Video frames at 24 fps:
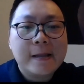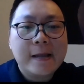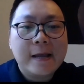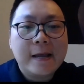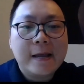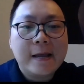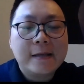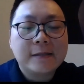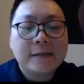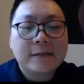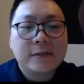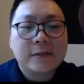
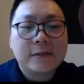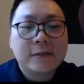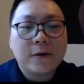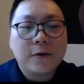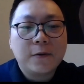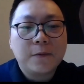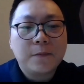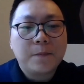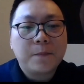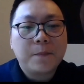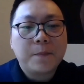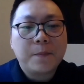And
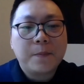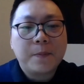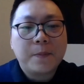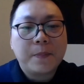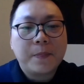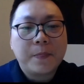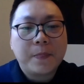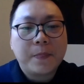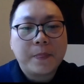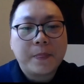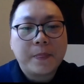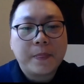so
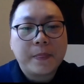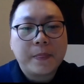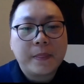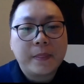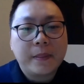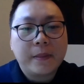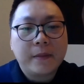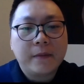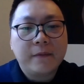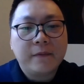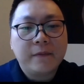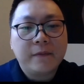
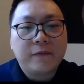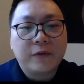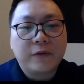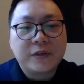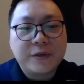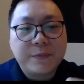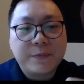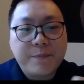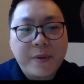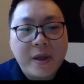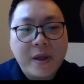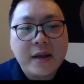for
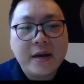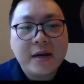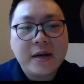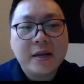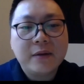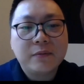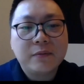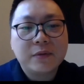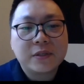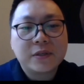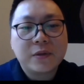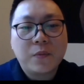Japan, it
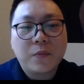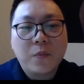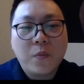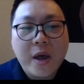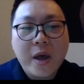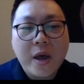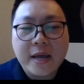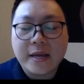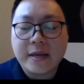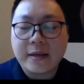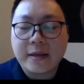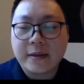was a
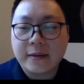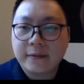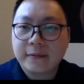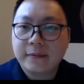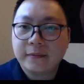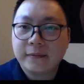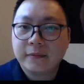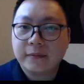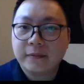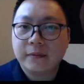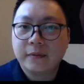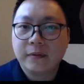way
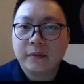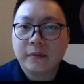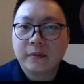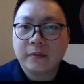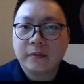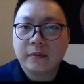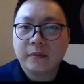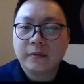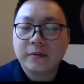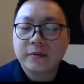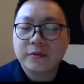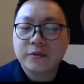
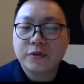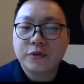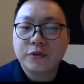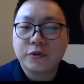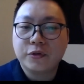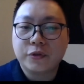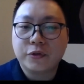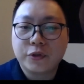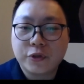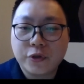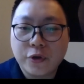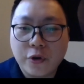to
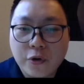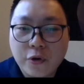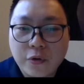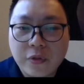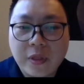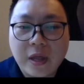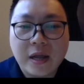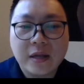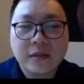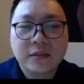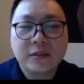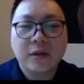show
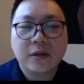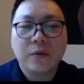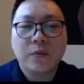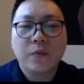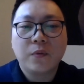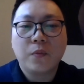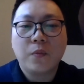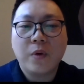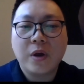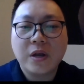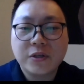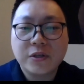that
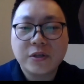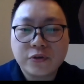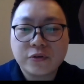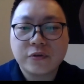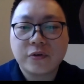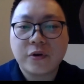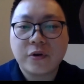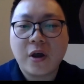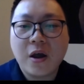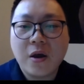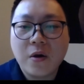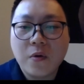
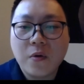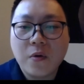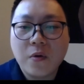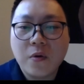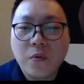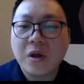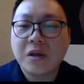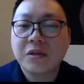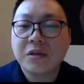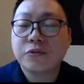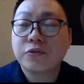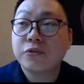
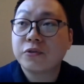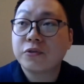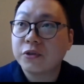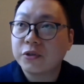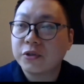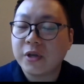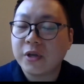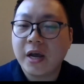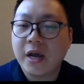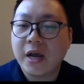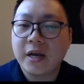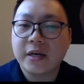non-Western
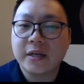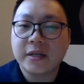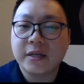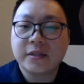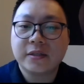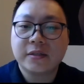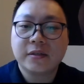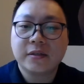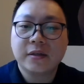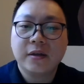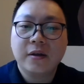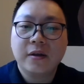
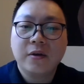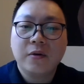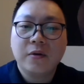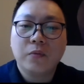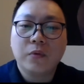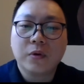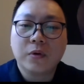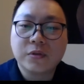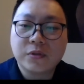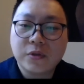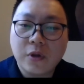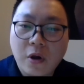societies
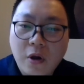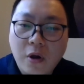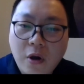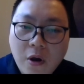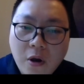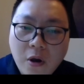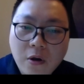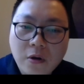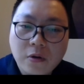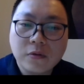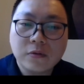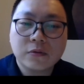
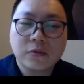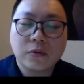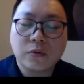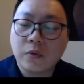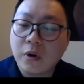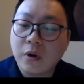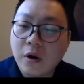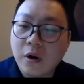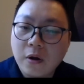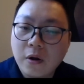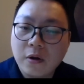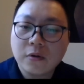
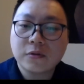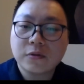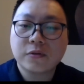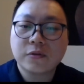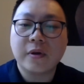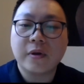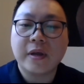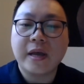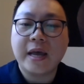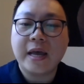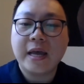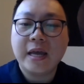were
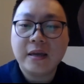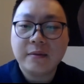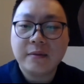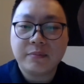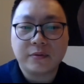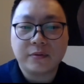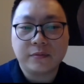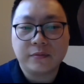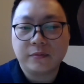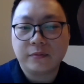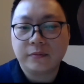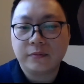also
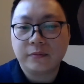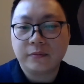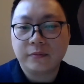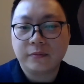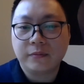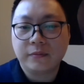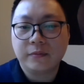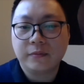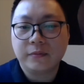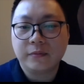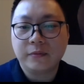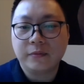able
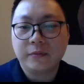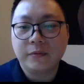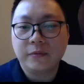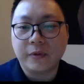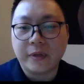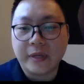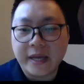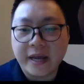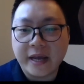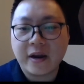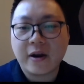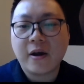to
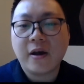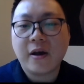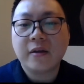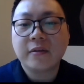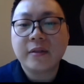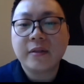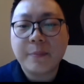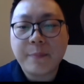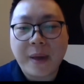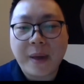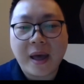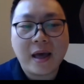get on
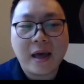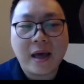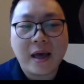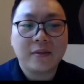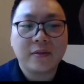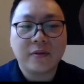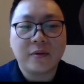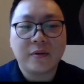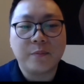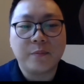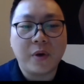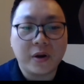the path
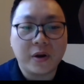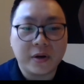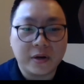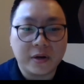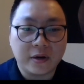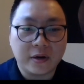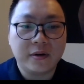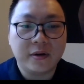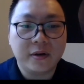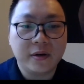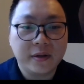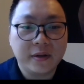of
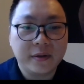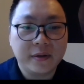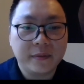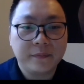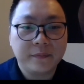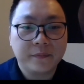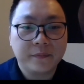modernity.